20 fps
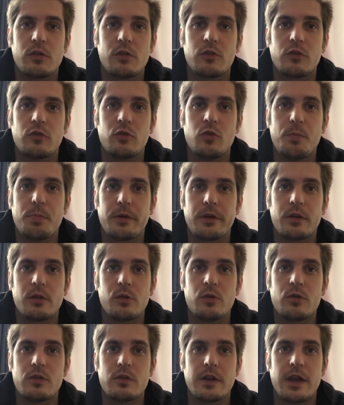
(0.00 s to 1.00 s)
super
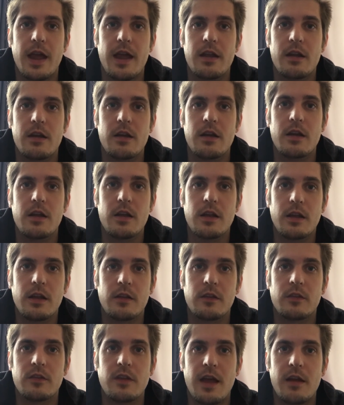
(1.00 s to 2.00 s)
glued together
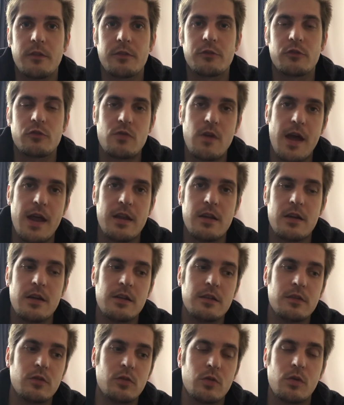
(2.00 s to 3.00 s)
instead of
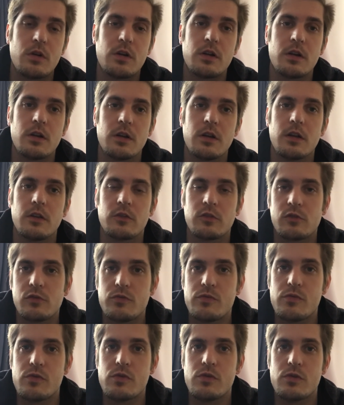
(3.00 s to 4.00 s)
threaded or
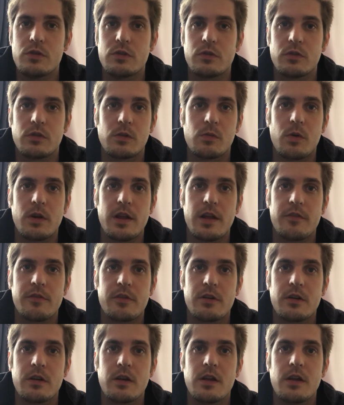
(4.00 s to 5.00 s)
screwed or
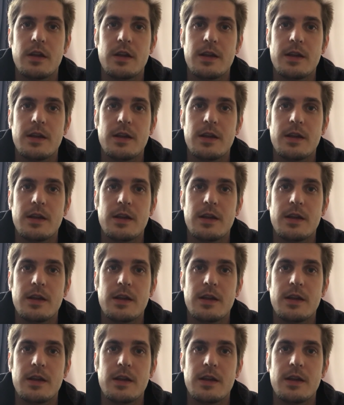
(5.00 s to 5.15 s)
whatever.